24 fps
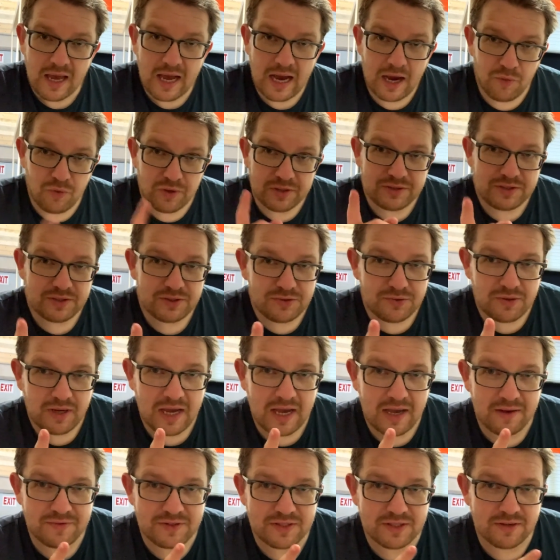I wanted to
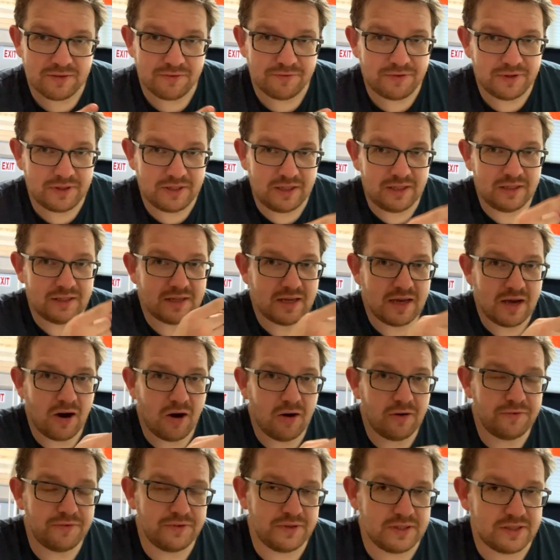have something in the
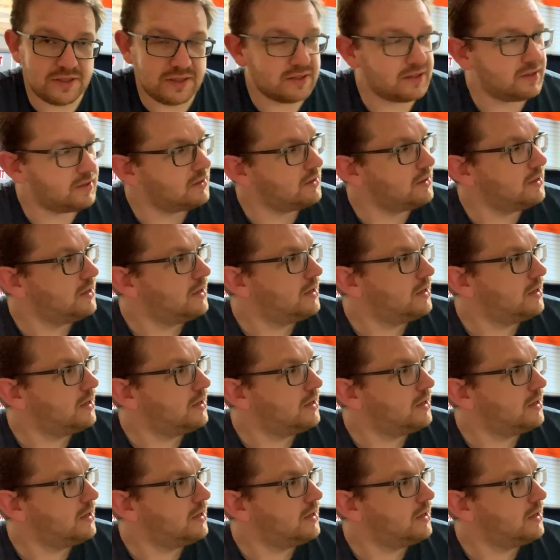office,